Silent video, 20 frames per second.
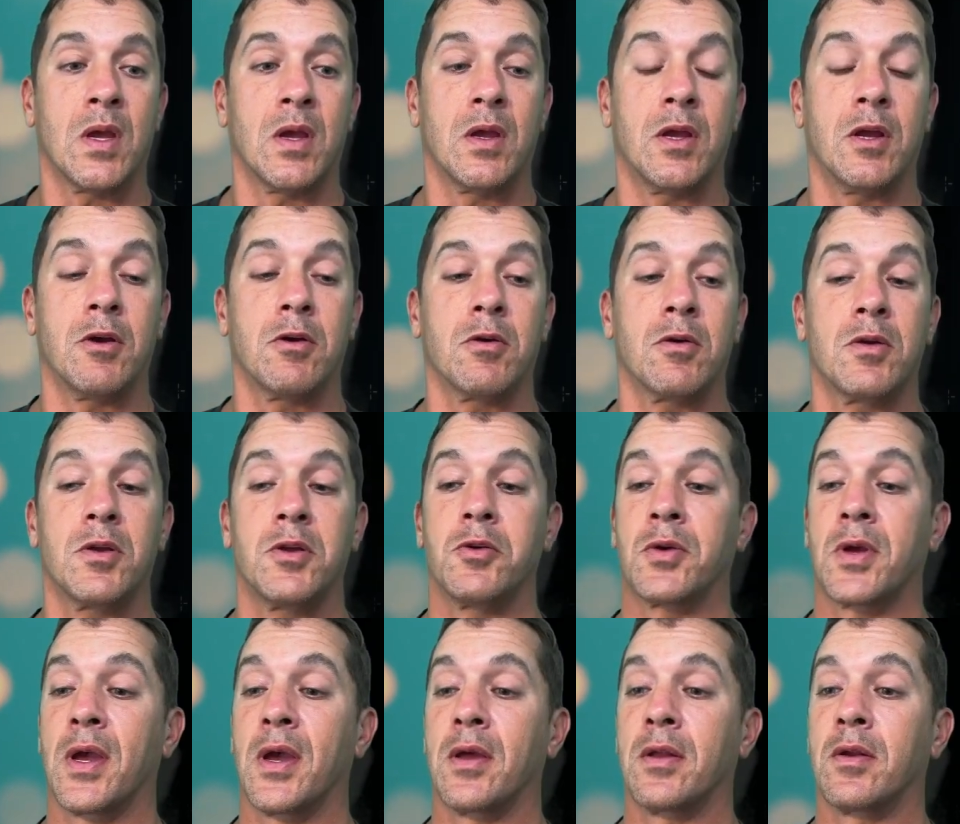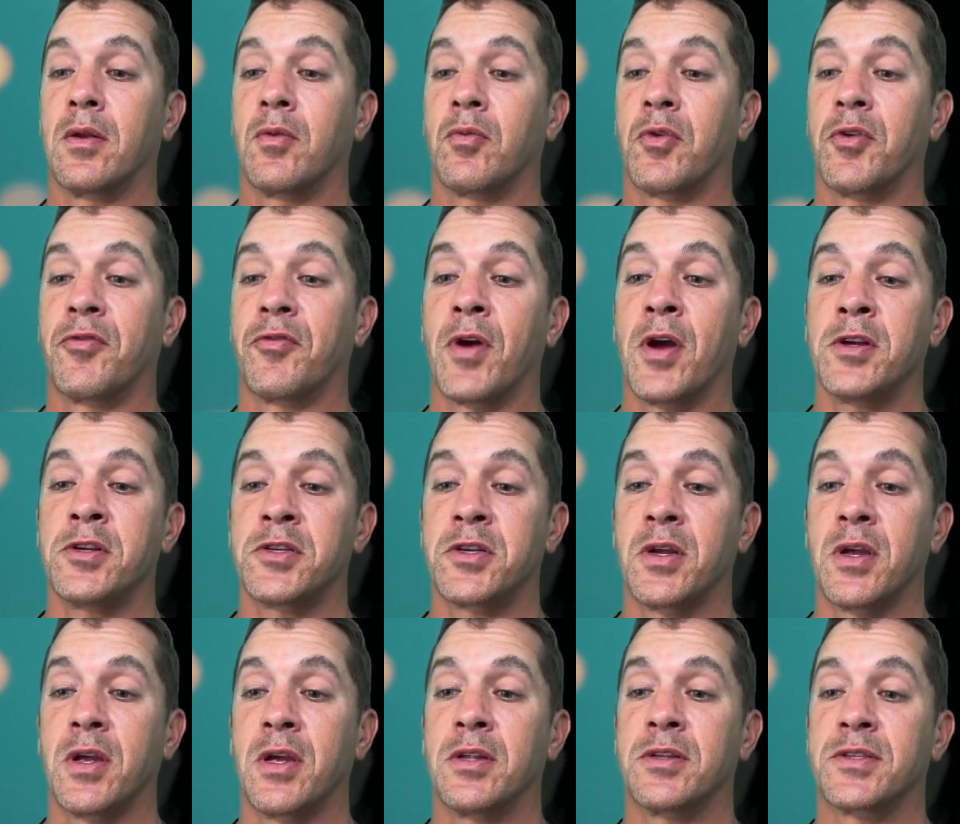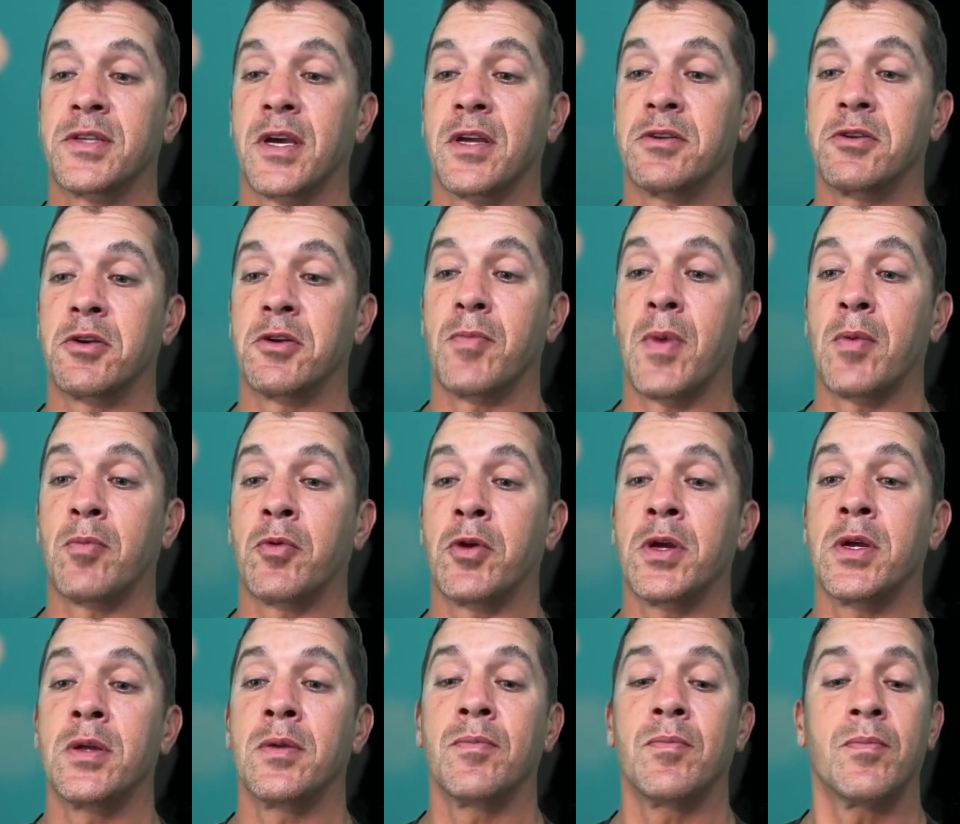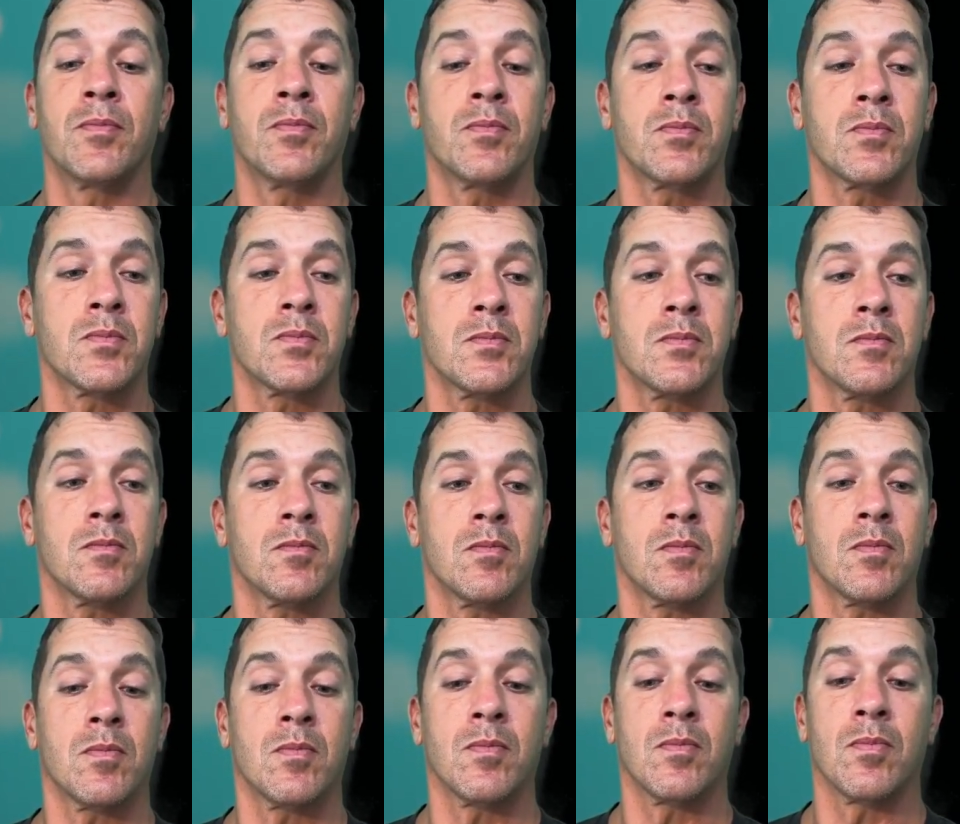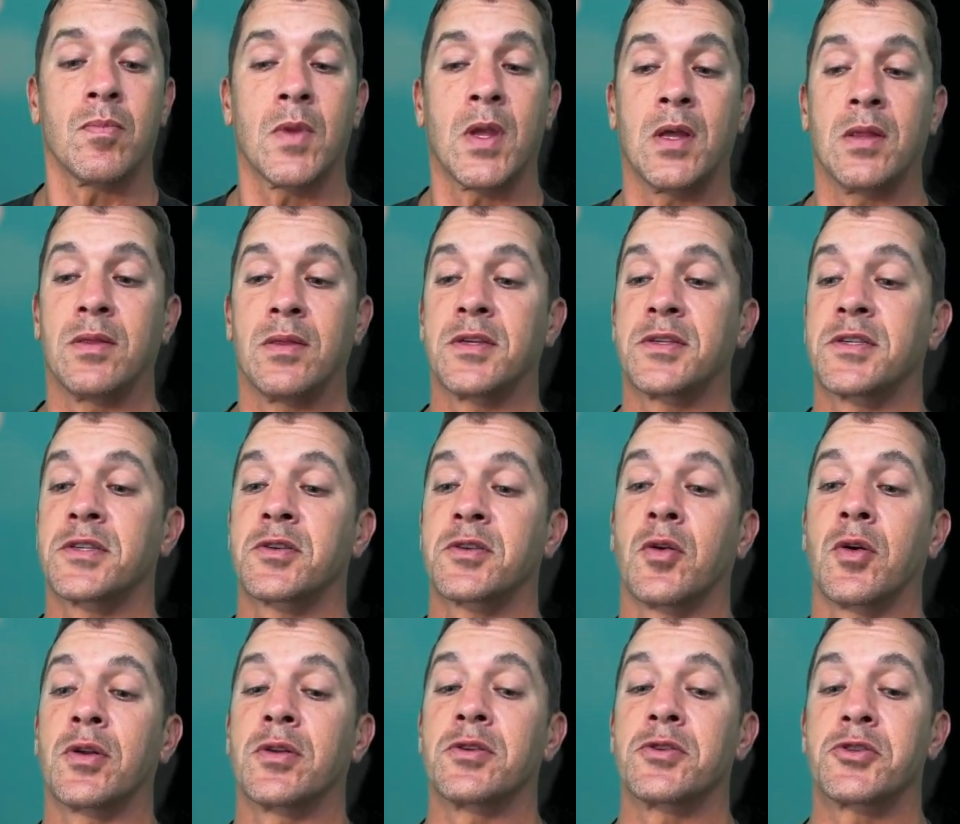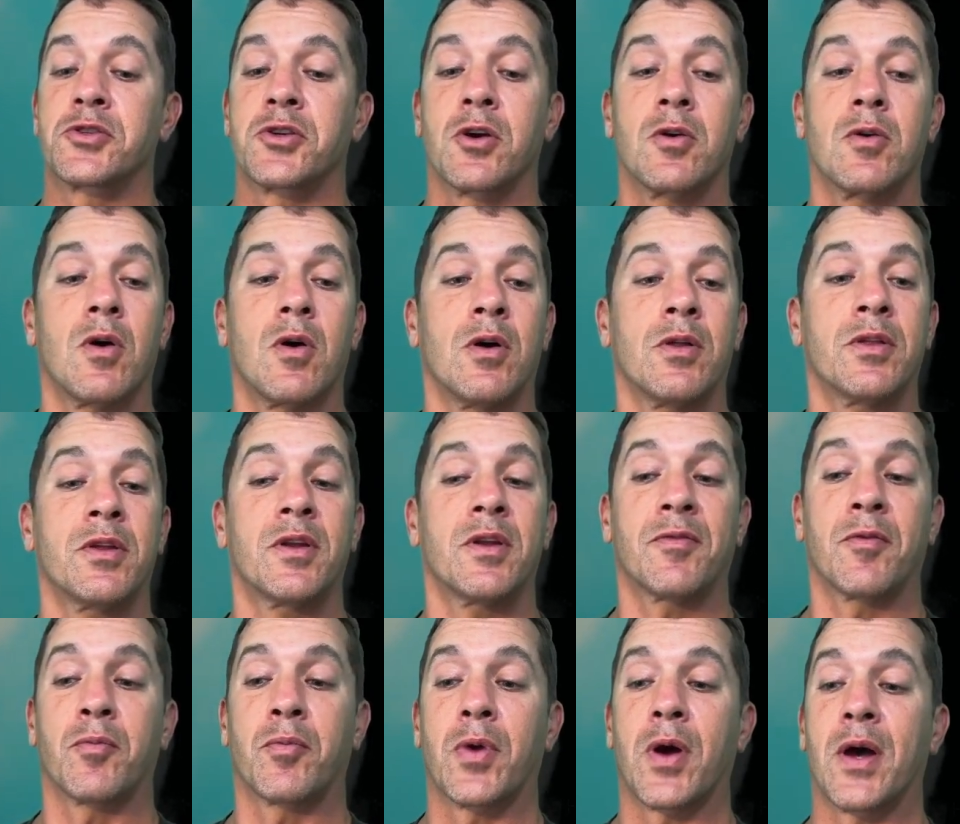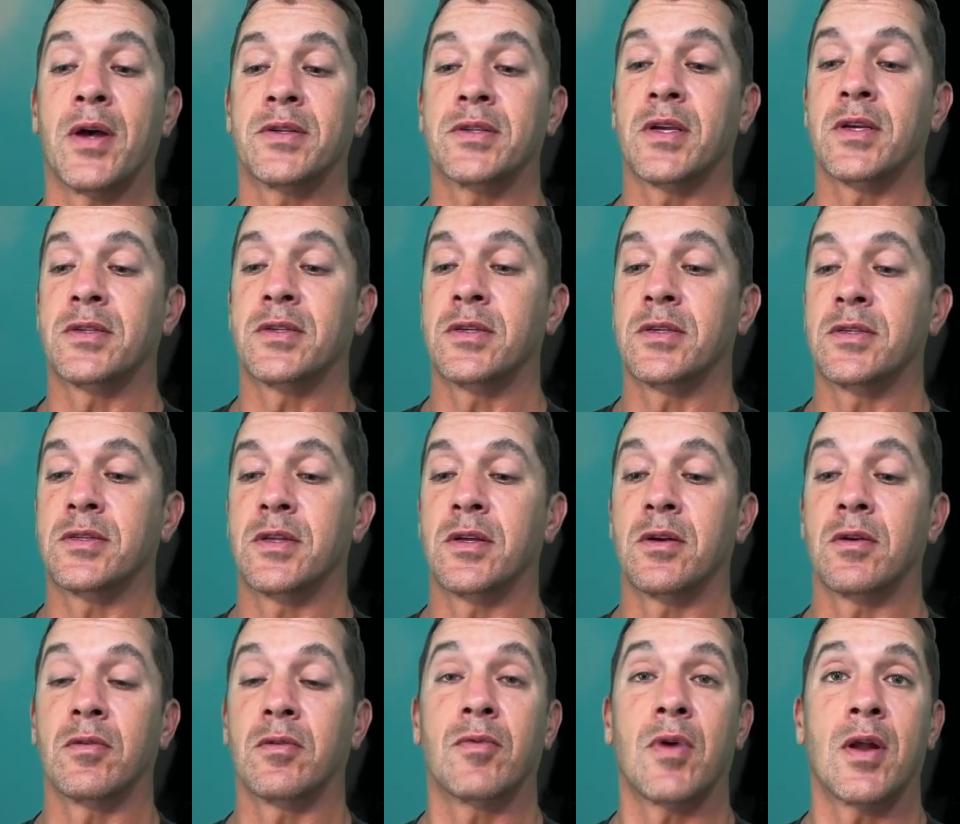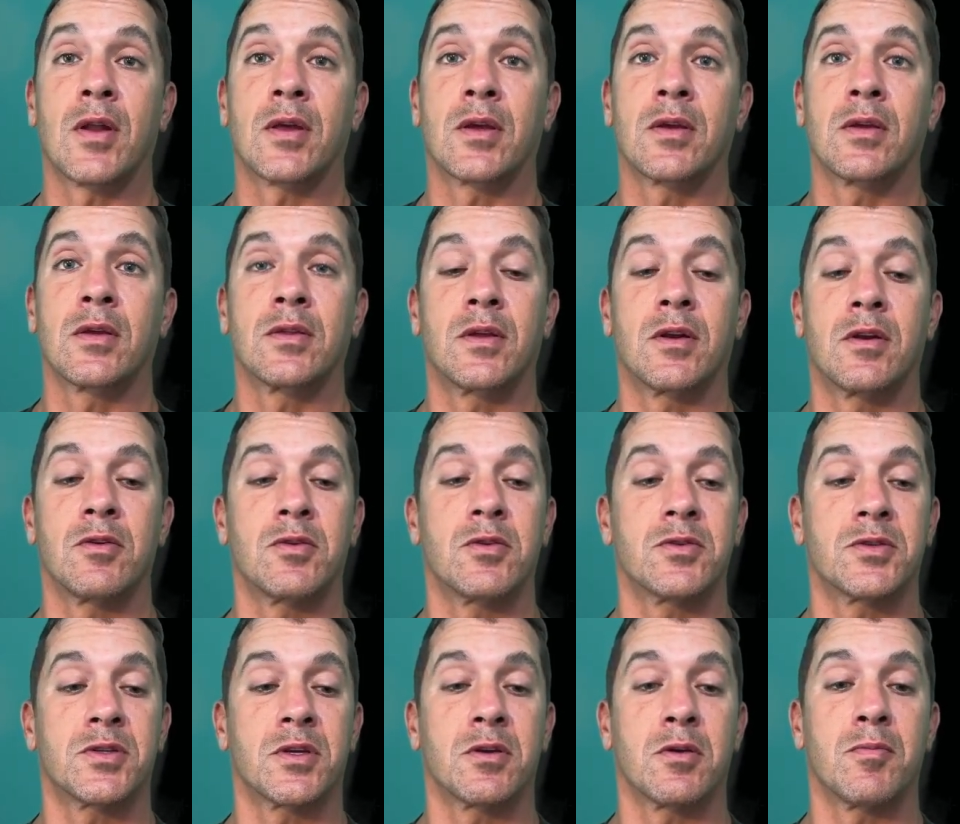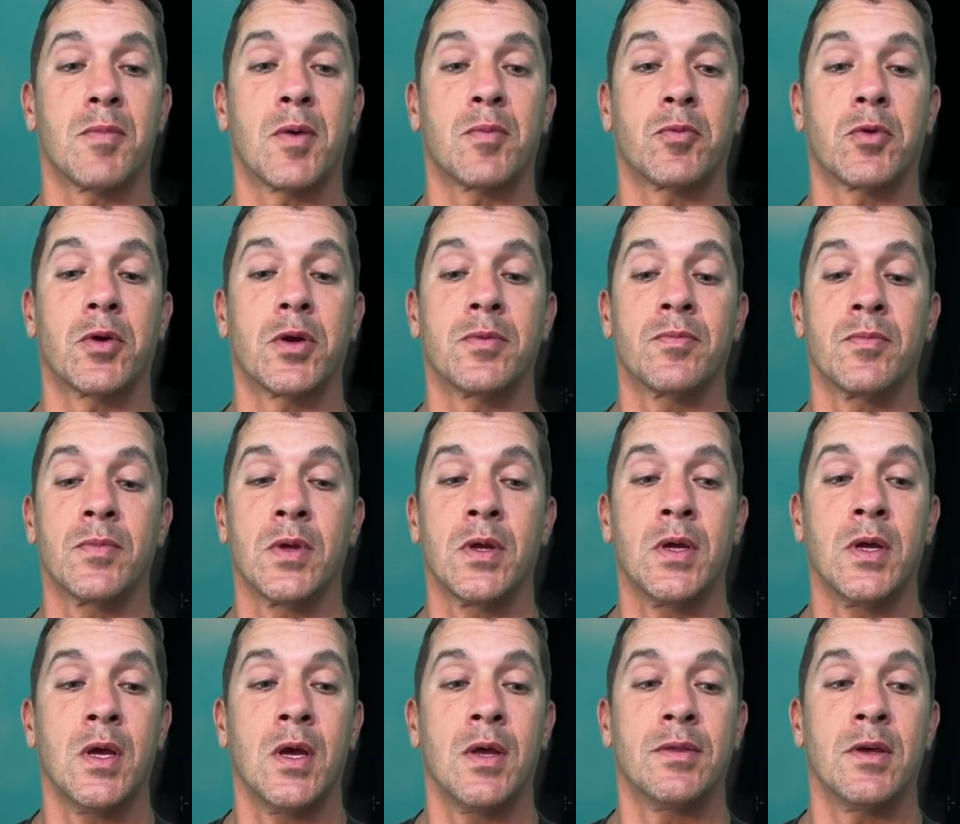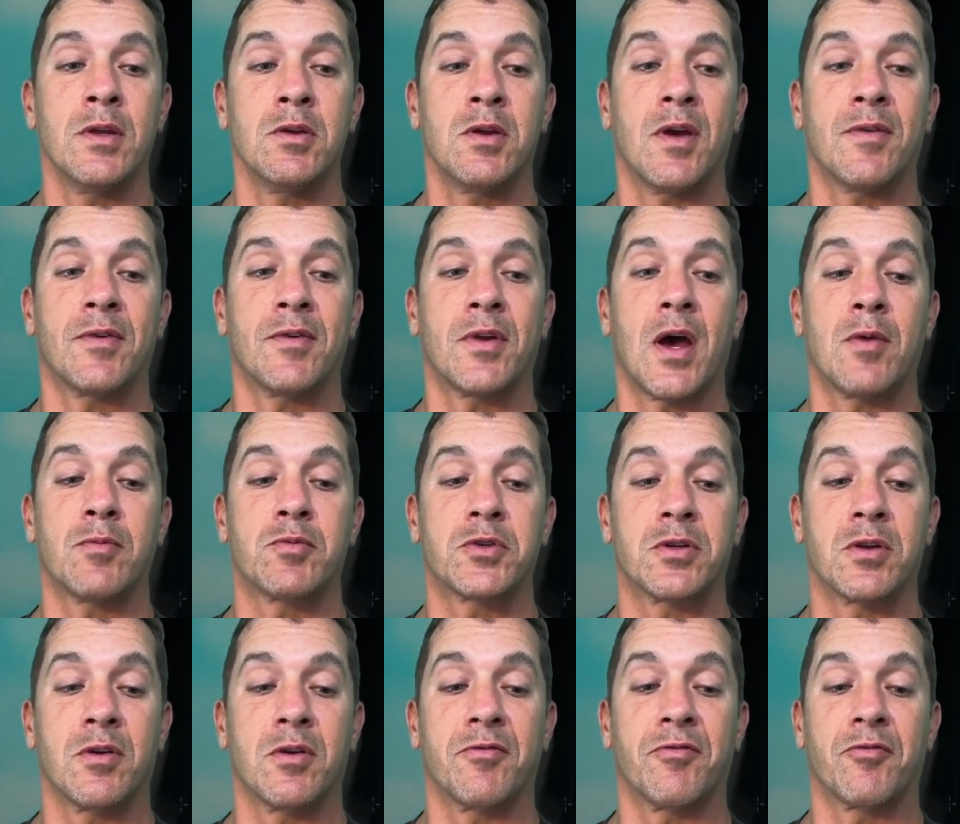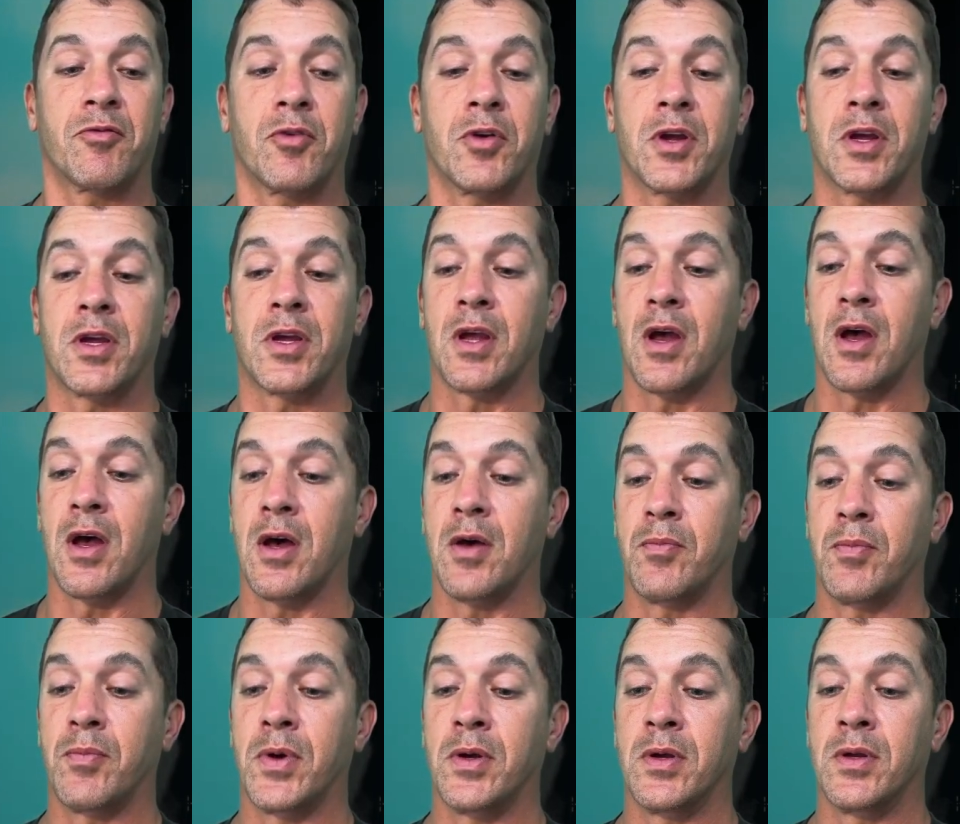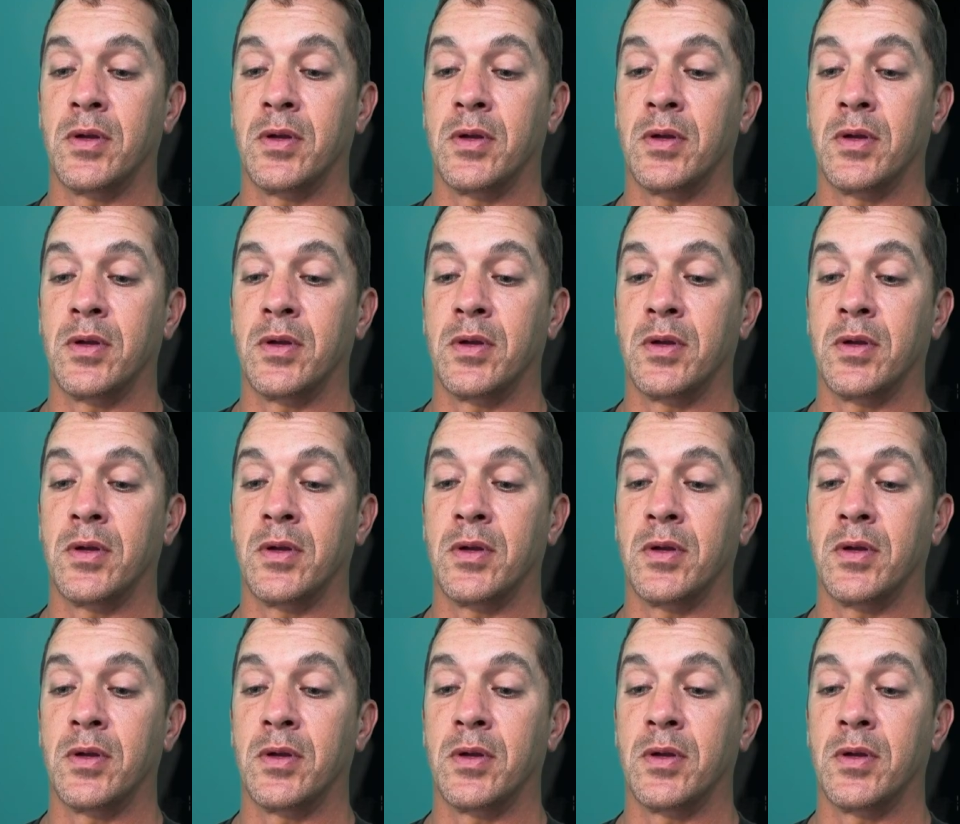Here you can refresh inside your memory. This is going to show all the different processes that are running that are using your memory. Then you have an option of freeing up.